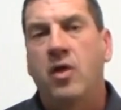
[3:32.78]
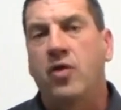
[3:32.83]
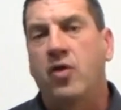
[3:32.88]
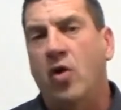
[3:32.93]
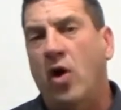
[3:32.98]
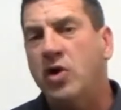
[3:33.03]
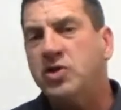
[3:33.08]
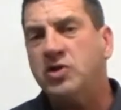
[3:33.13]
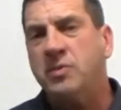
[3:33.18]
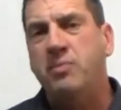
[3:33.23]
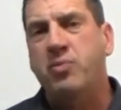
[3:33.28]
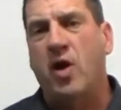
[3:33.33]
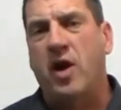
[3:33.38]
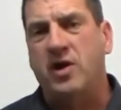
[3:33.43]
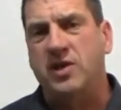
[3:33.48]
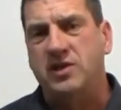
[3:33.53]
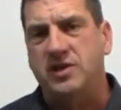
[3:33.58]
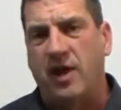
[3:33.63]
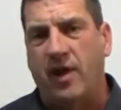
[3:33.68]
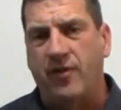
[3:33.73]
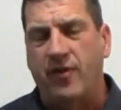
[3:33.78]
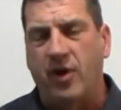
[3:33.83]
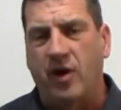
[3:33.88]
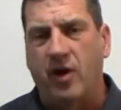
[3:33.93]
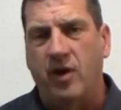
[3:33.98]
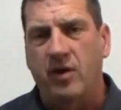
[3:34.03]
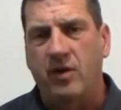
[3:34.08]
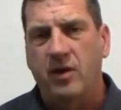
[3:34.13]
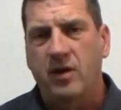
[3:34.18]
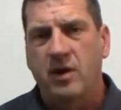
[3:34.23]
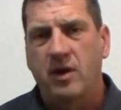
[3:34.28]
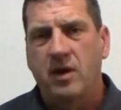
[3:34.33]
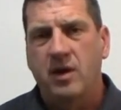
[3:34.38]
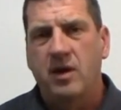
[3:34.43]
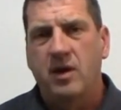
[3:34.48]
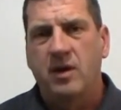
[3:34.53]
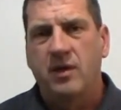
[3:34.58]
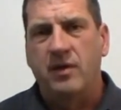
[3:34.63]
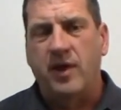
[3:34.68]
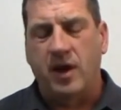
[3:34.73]
There are some products out there
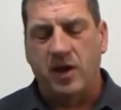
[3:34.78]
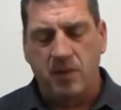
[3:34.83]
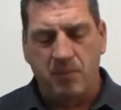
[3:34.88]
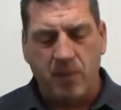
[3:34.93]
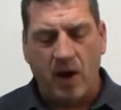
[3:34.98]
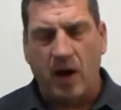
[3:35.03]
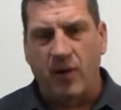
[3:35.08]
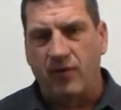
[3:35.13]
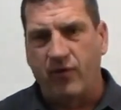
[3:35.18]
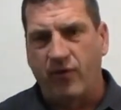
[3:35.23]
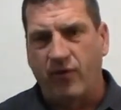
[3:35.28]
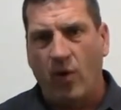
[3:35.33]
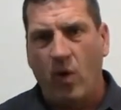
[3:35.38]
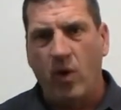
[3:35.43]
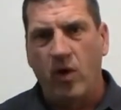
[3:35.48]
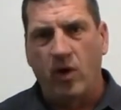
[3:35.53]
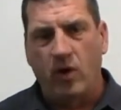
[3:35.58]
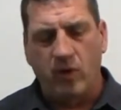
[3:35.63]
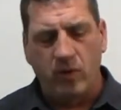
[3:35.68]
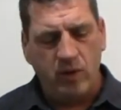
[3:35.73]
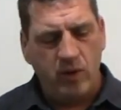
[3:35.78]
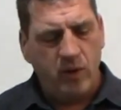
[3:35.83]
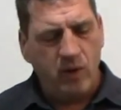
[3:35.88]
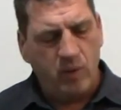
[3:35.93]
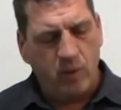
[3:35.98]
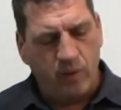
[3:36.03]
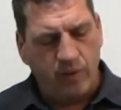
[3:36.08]
that combine foil